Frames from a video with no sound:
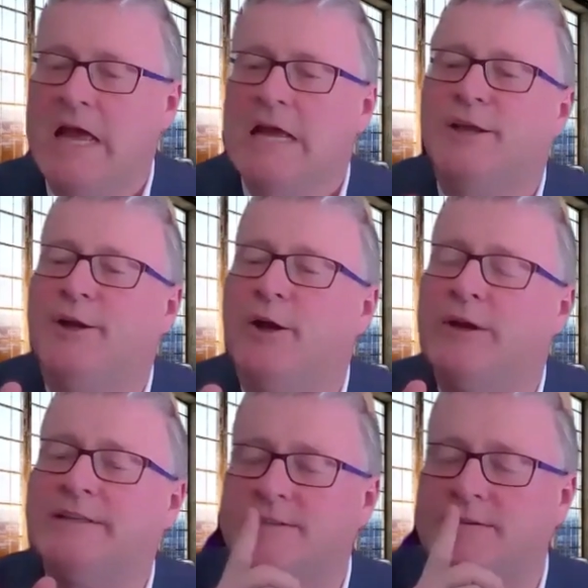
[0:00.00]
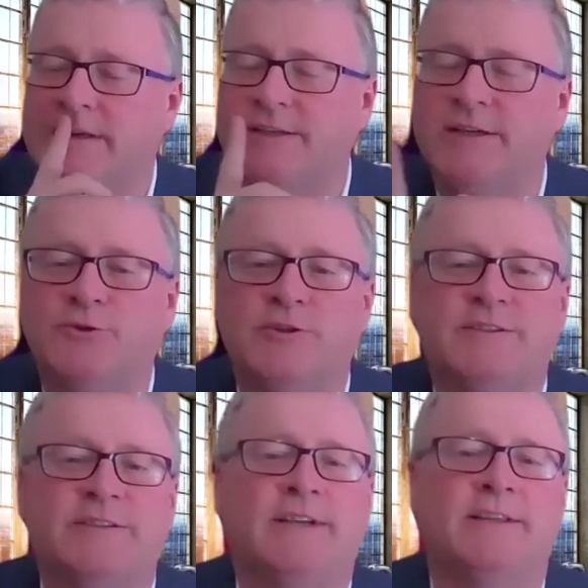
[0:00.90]
You know, it's it's
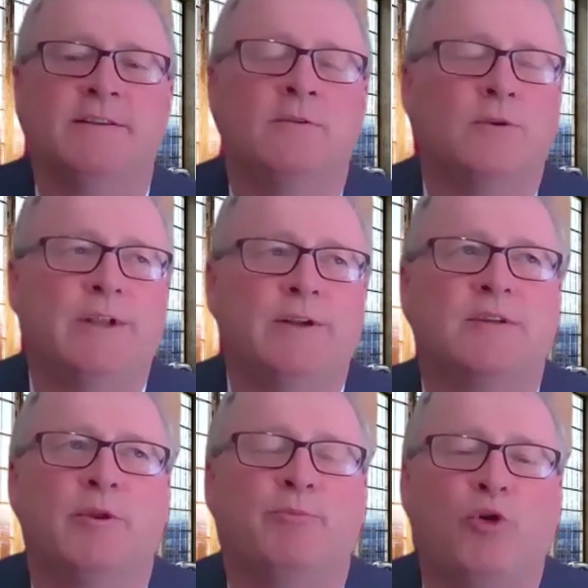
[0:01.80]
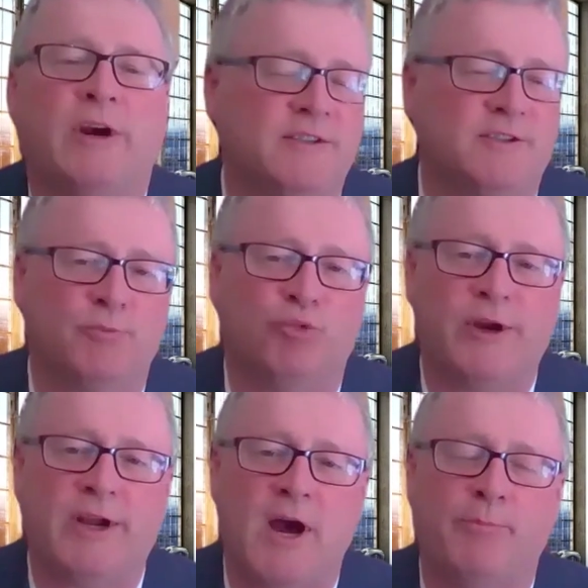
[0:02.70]
interesting. You know, some of the points that you
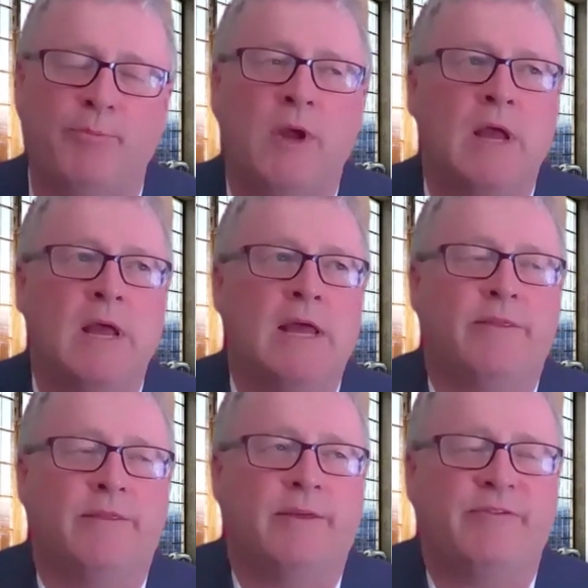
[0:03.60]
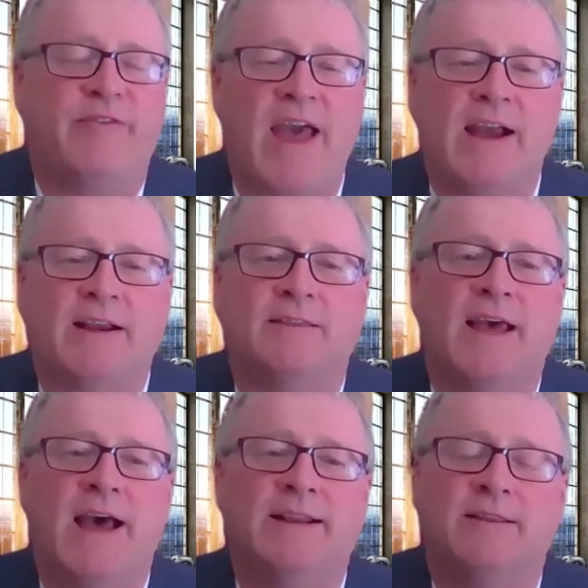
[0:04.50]
bring up, the fact
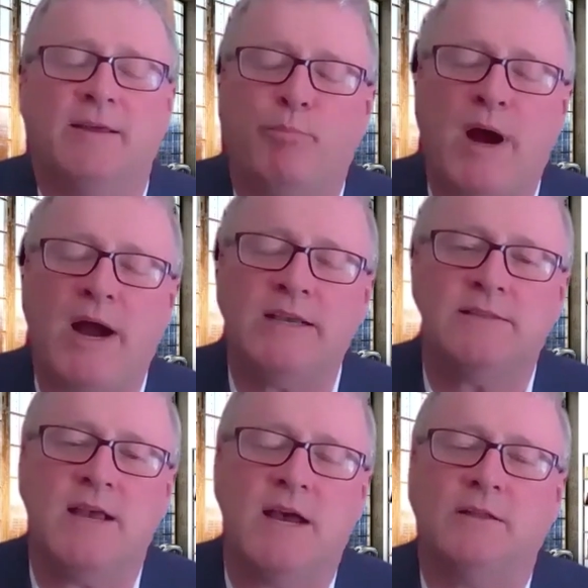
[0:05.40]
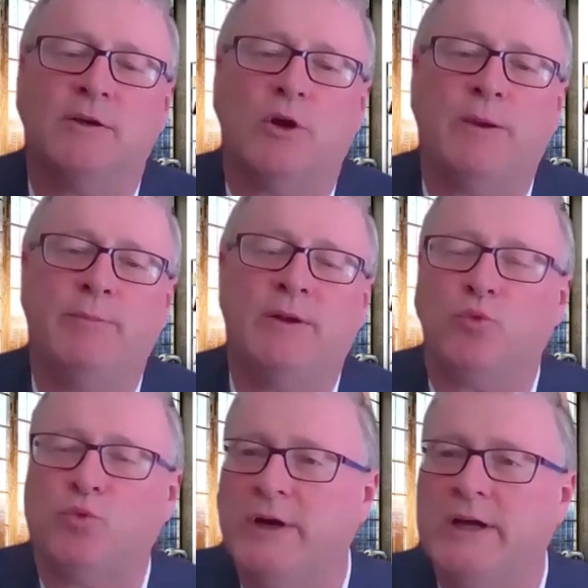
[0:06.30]
that the buy sell agreement
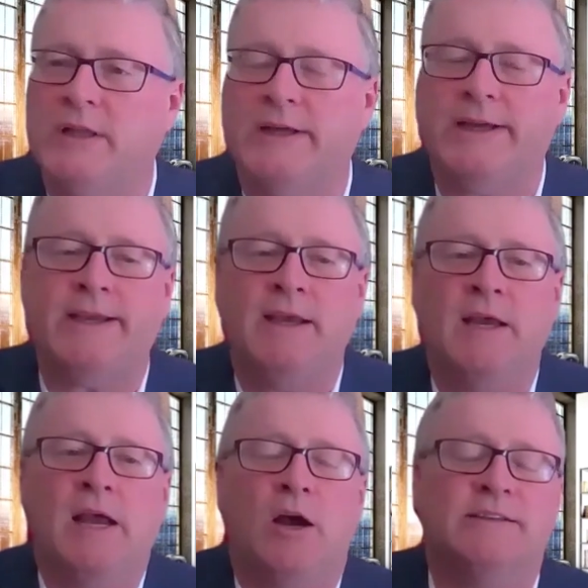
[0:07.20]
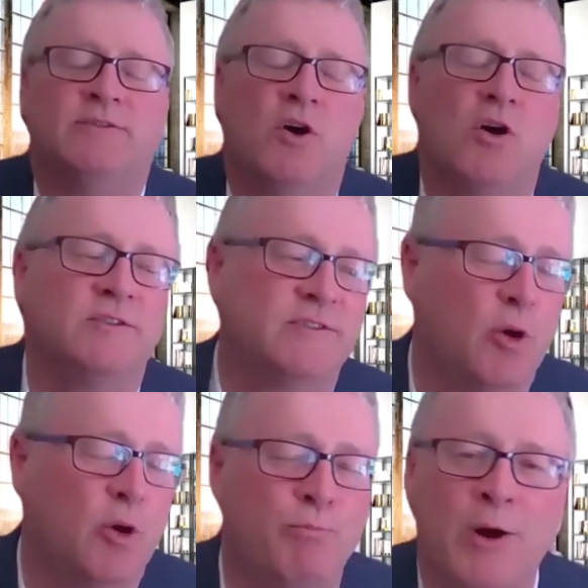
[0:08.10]
really is
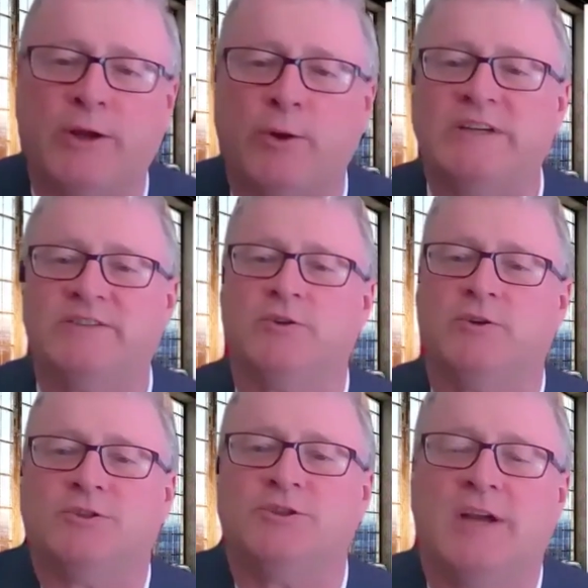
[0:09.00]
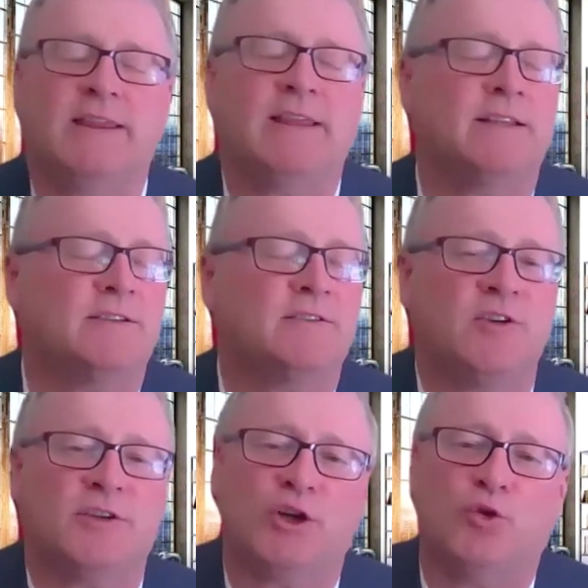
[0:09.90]
also market research. I think that's
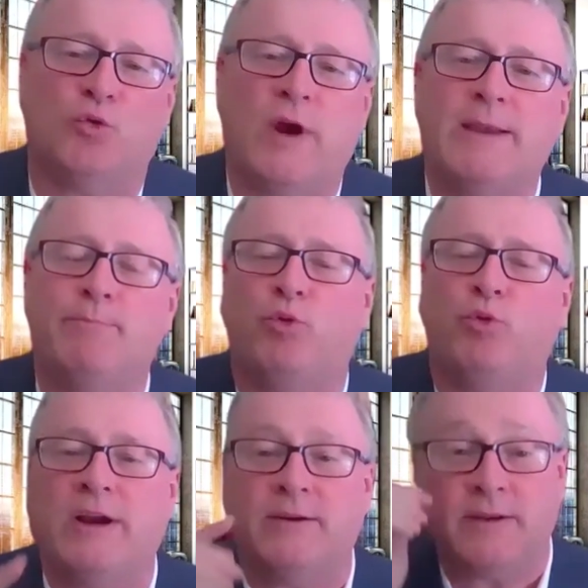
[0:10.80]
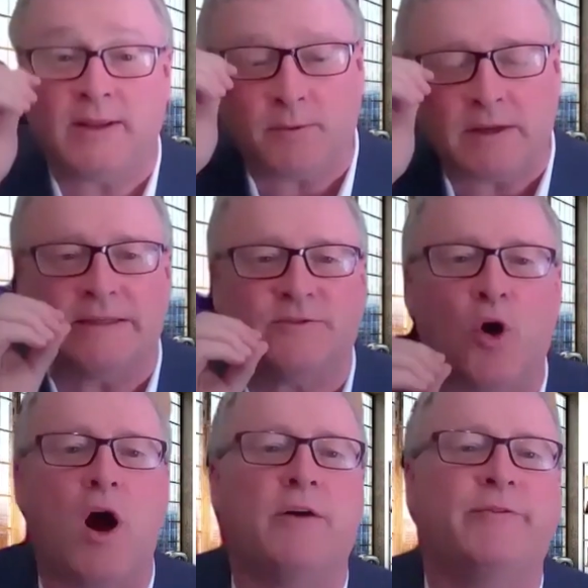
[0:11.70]
such a great point that is
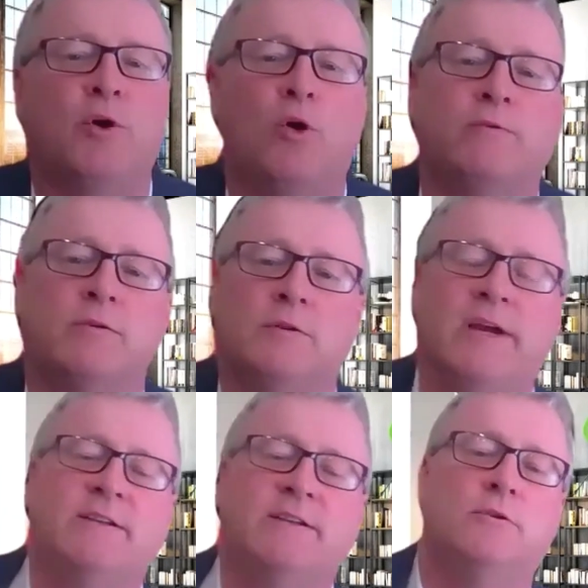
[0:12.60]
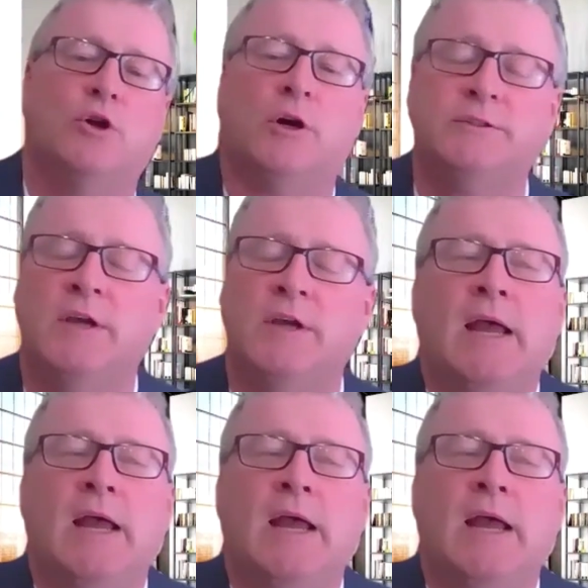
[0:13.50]
often overlooked.